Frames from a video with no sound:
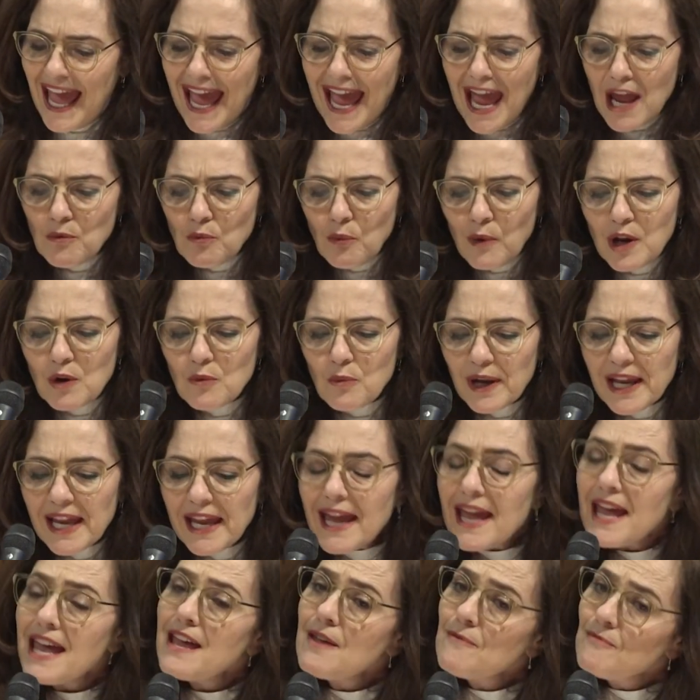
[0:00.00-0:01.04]
And when we
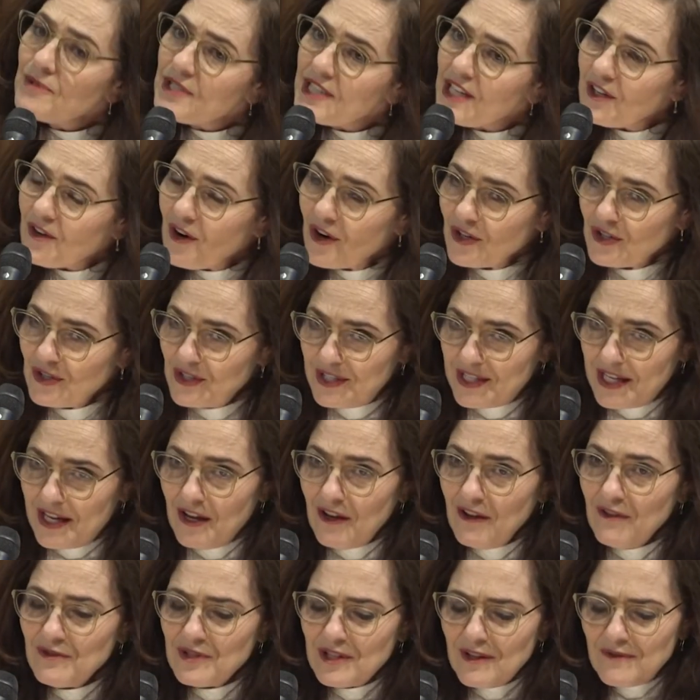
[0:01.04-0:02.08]
empty
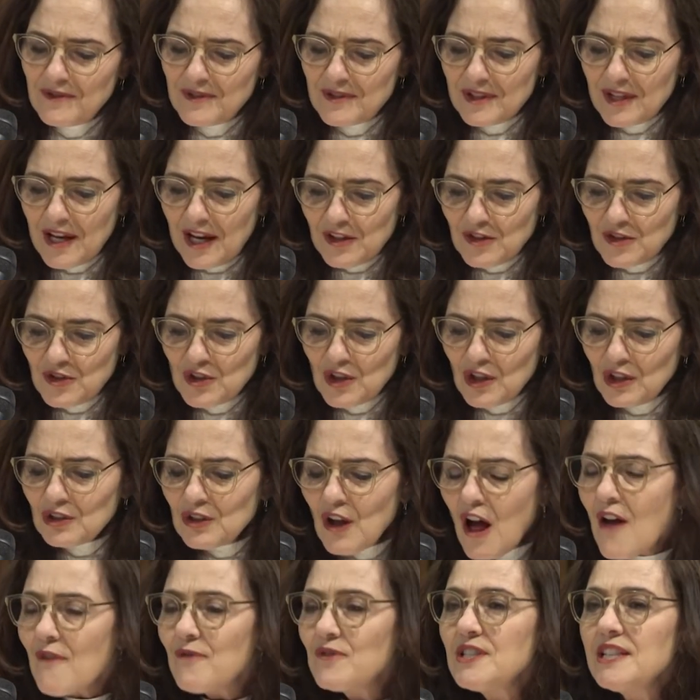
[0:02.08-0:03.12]
ourselves of such
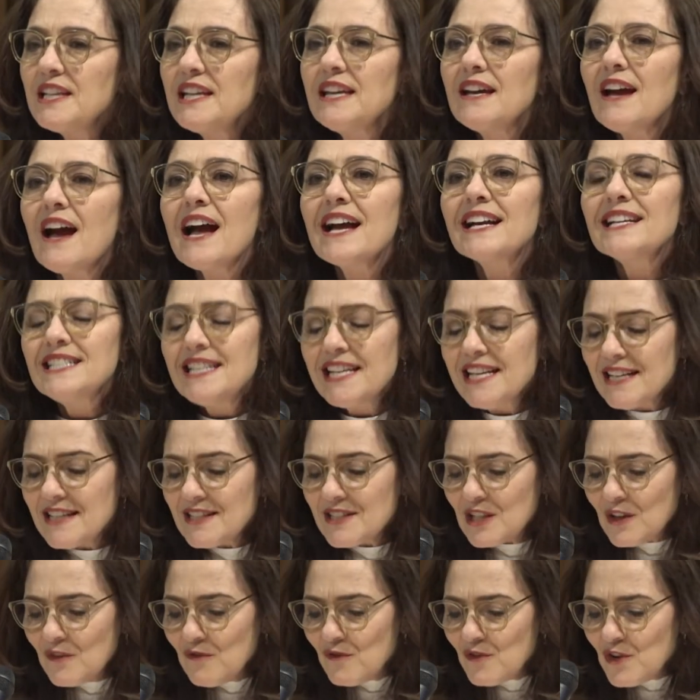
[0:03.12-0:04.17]
lofty
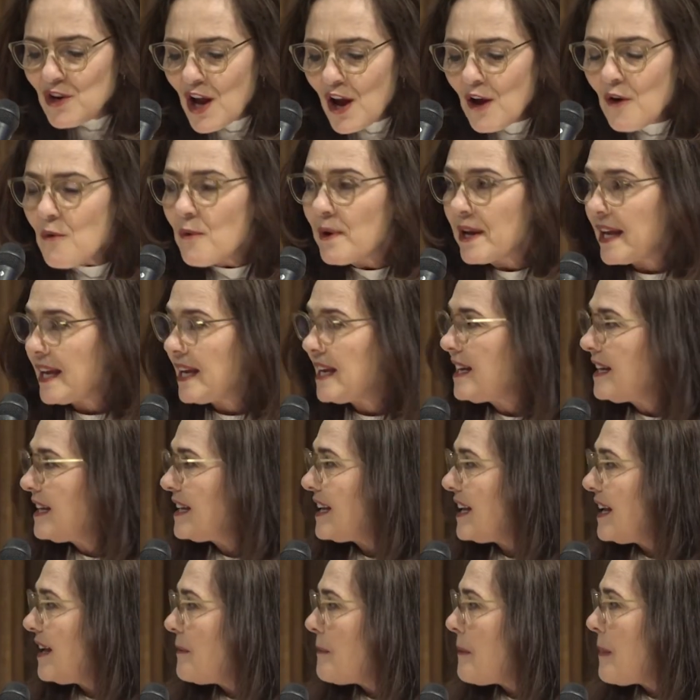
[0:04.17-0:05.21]
ideas of knowing
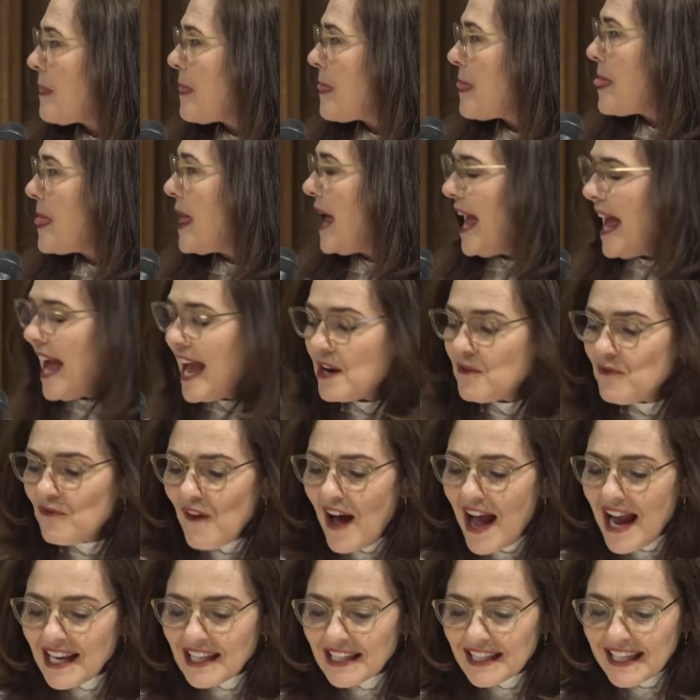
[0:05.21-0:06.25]
and
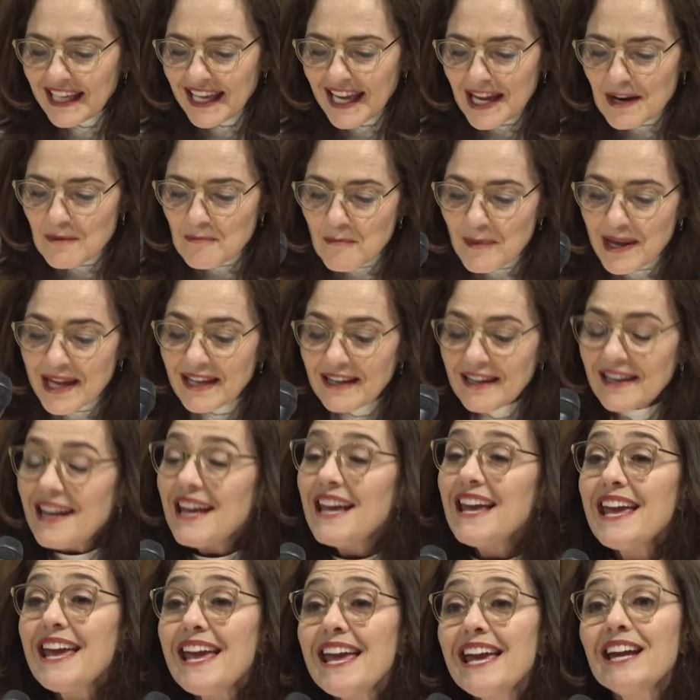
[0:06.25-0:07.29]
finally admit
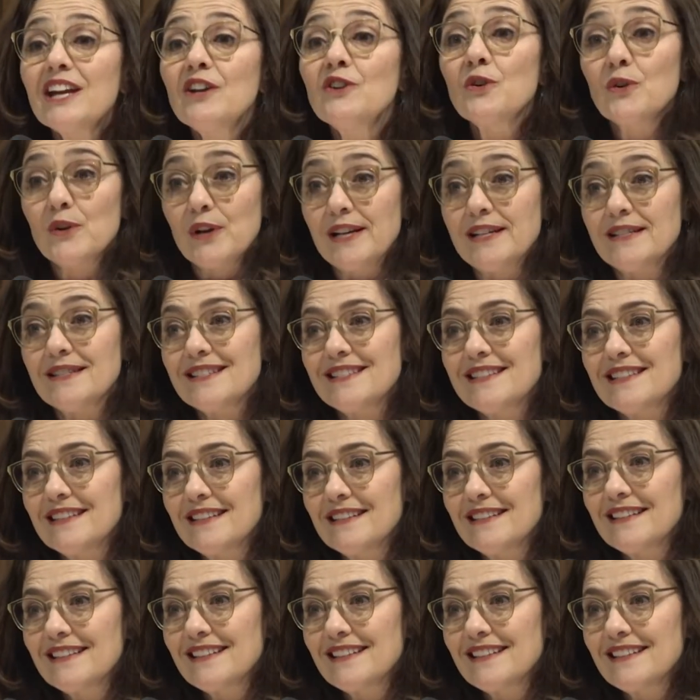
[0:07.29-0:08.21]
ignorance,